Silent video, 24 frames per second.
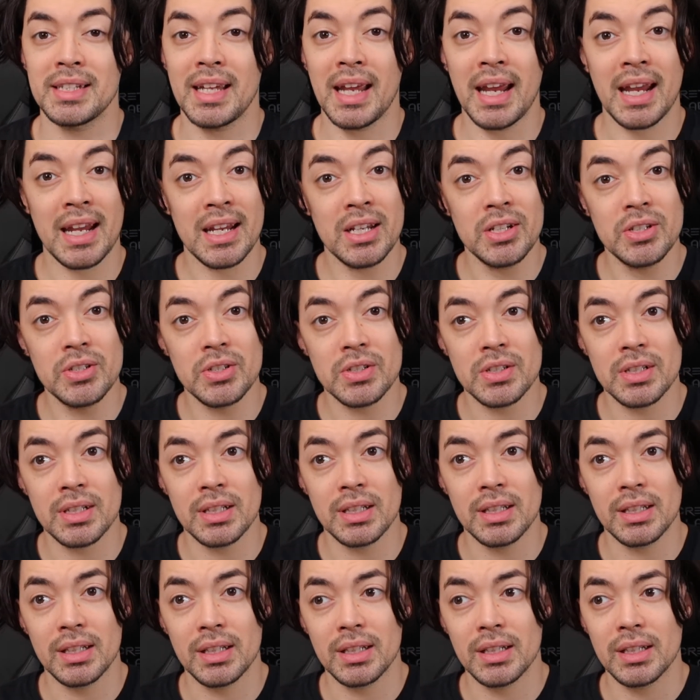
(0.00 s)
age
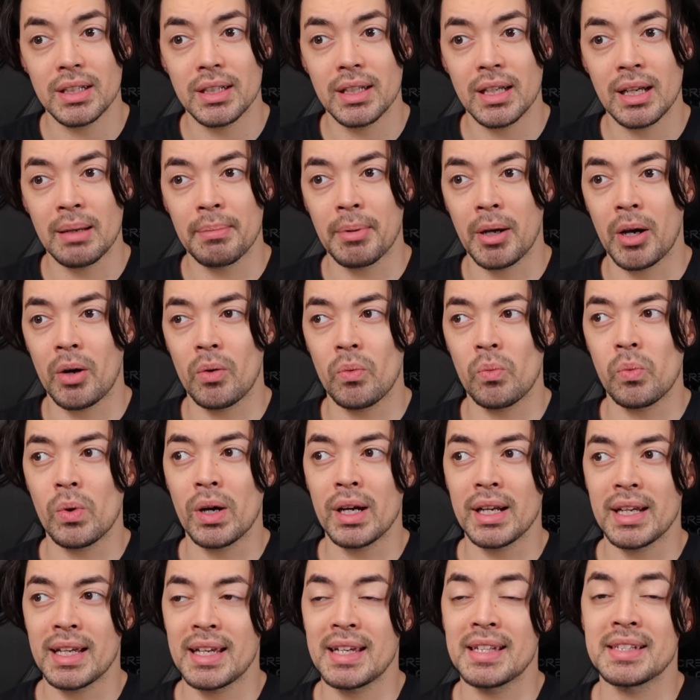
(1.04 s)
about
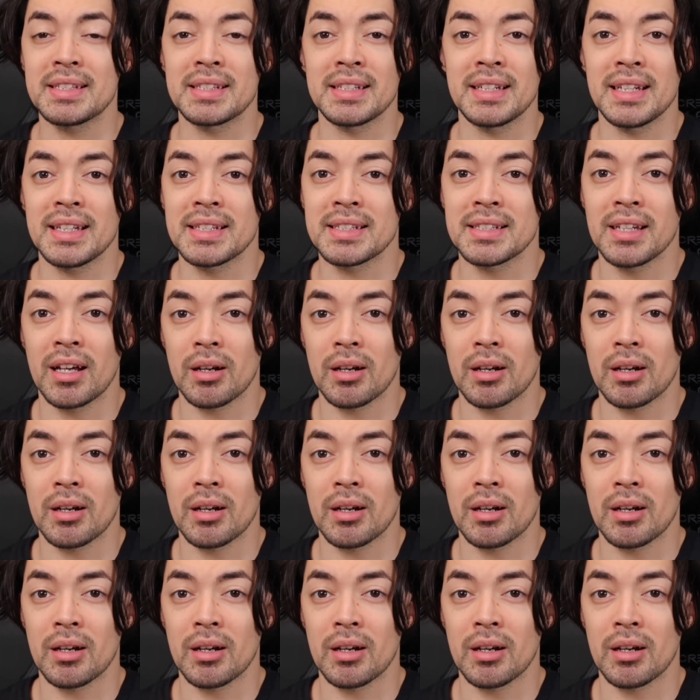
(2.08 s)
what is and is not